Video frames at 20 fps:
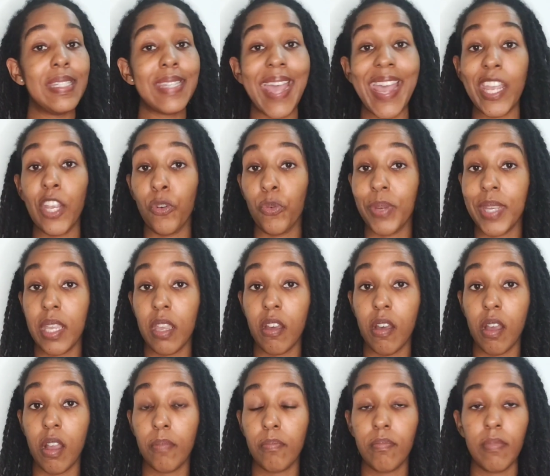
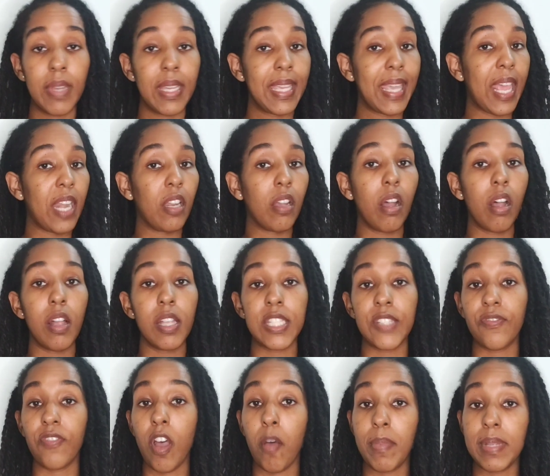diarrhea, can
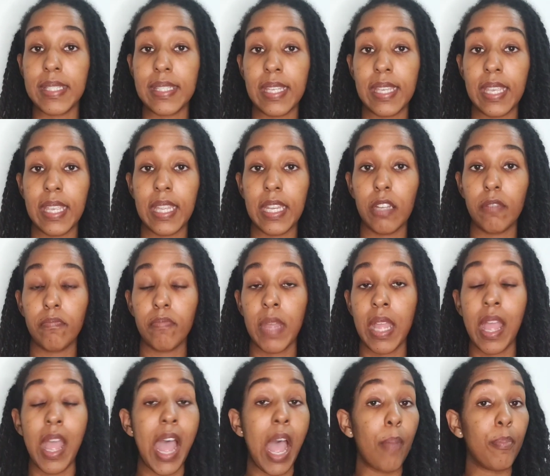cause vomiting,
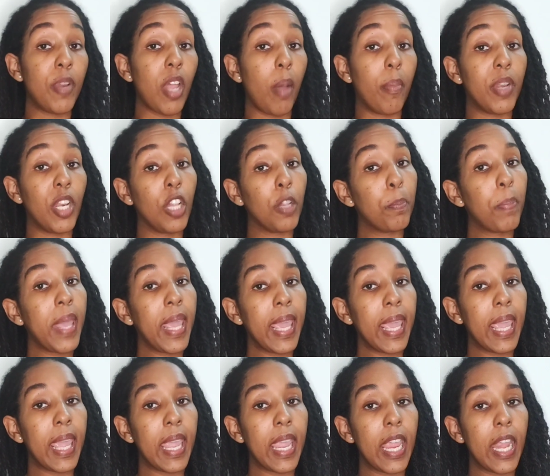abdominal
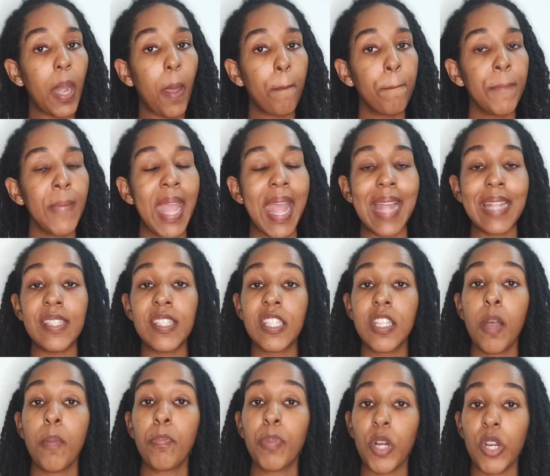pain, and
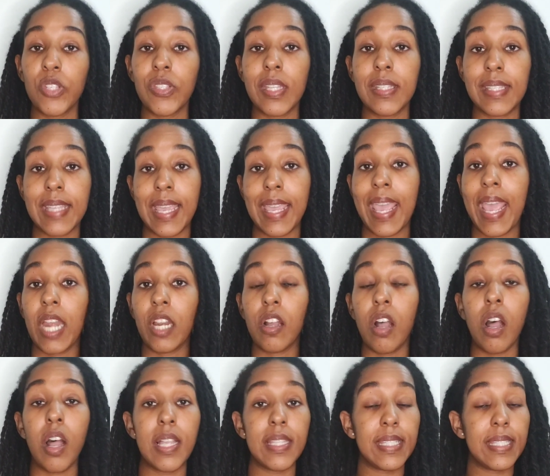some persons it can
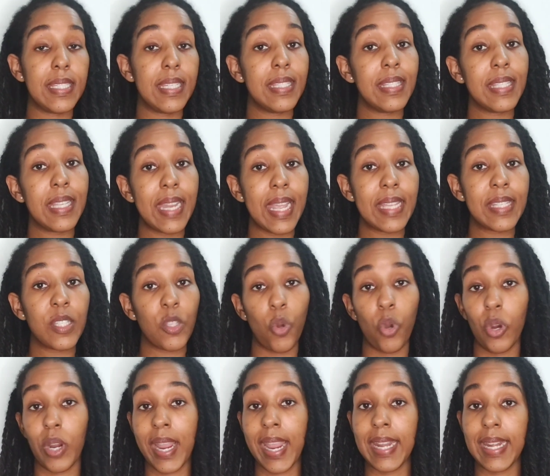cause dizziness
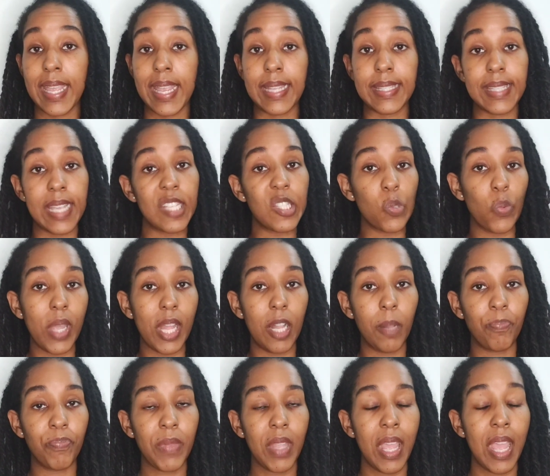or headaches as
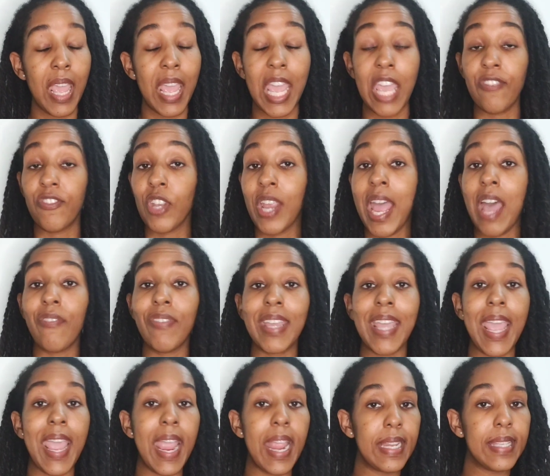well. If you're
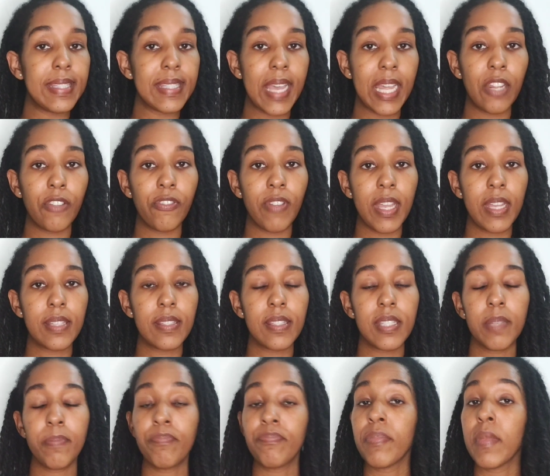having any side
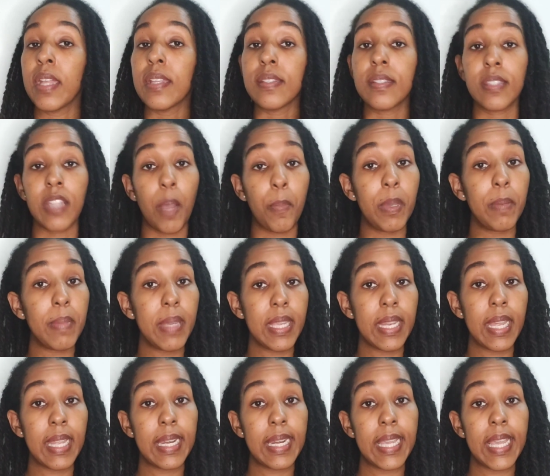effects, stop
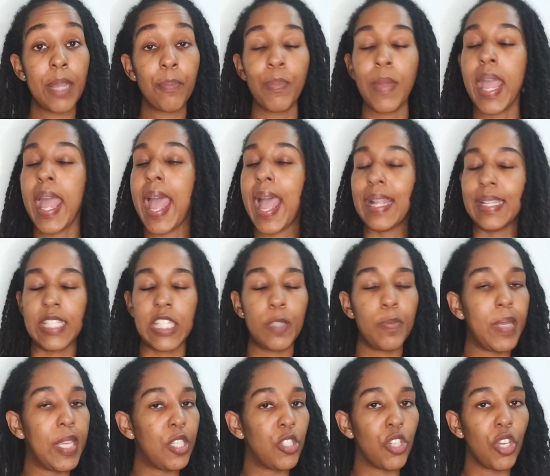immediately and
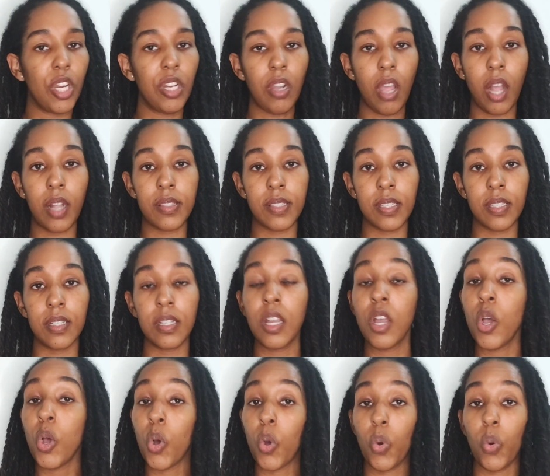speak to your doctor
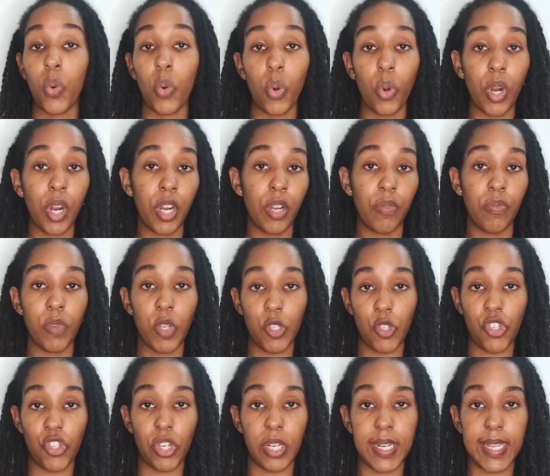or
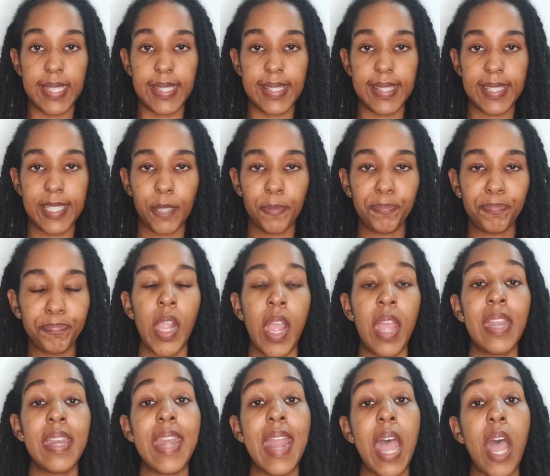nutritionist.
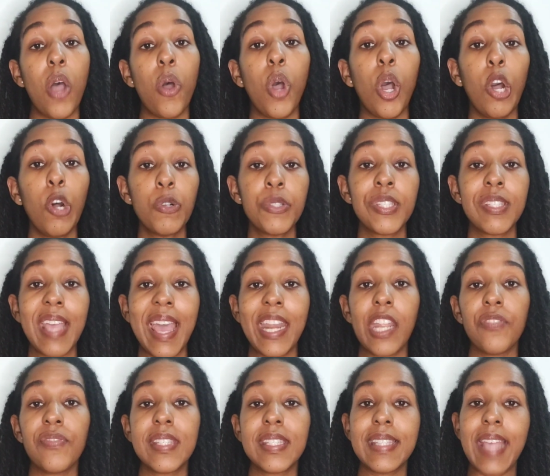Now, outside
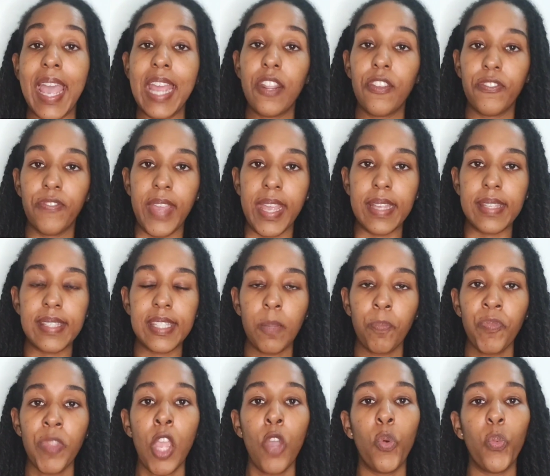of side effects,
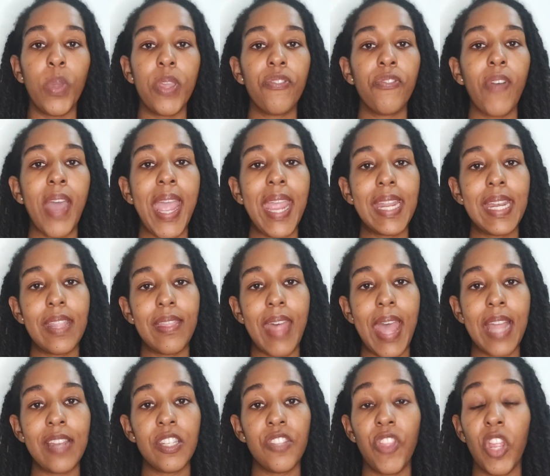we find
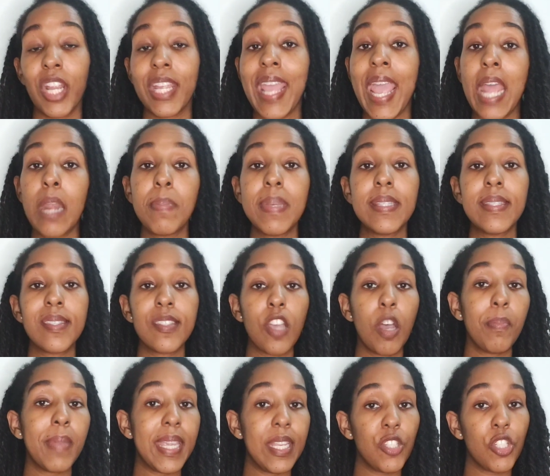that there can be
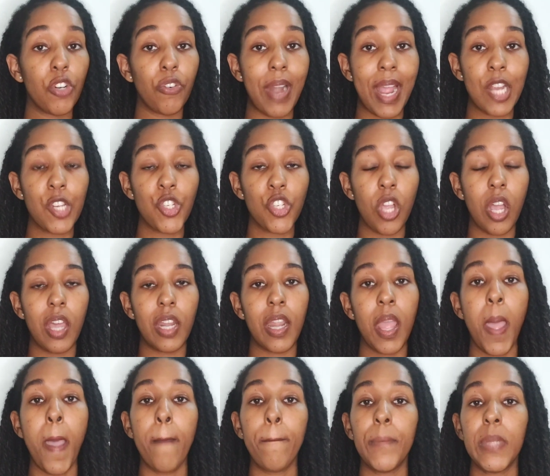some
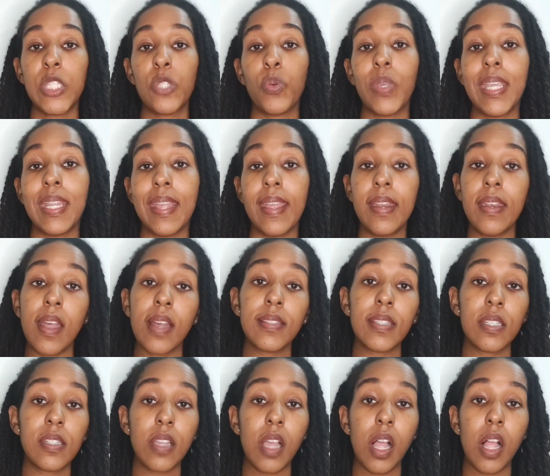interaction between
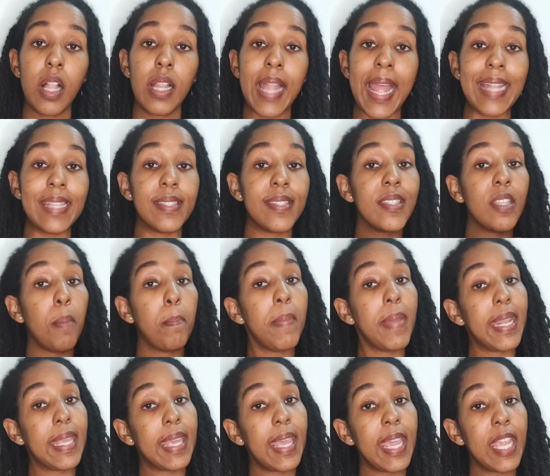inositol and some
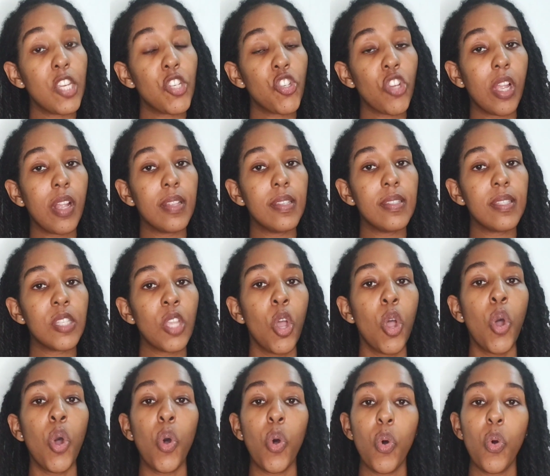medications
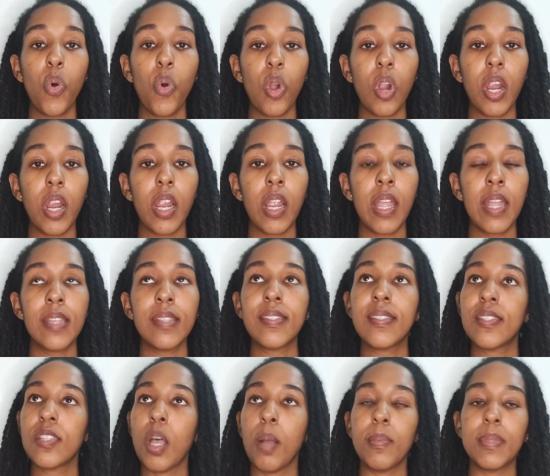or
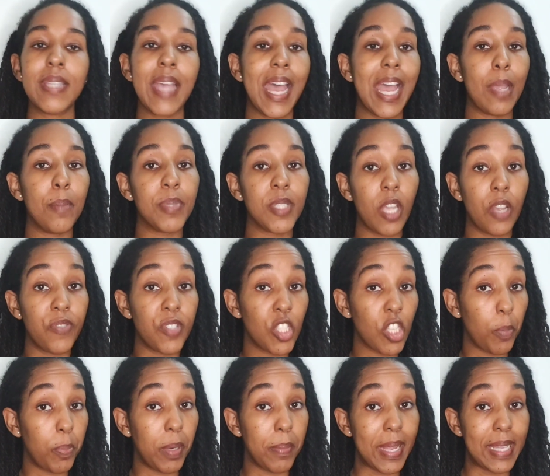some types of
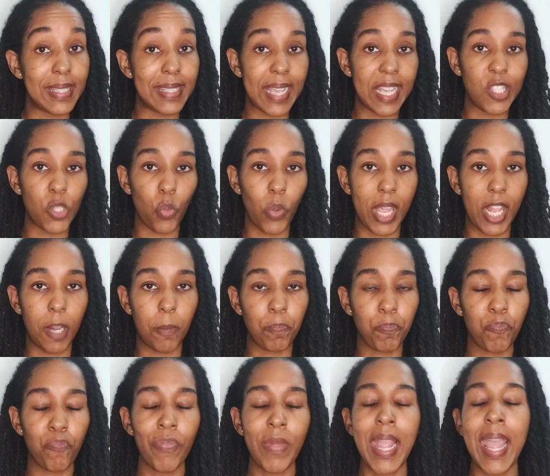supplements as well.
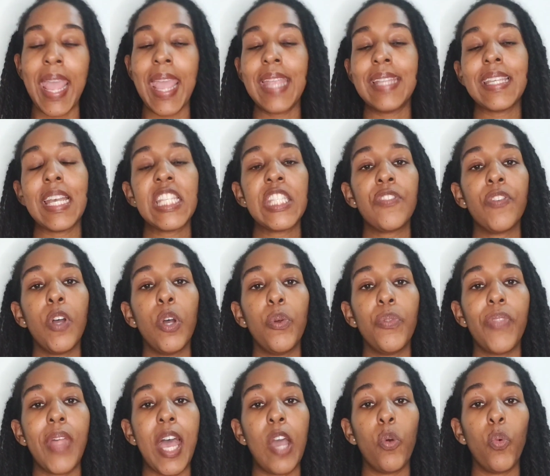It has
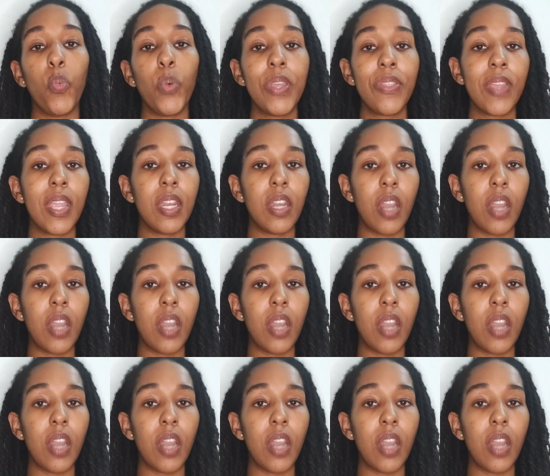found that with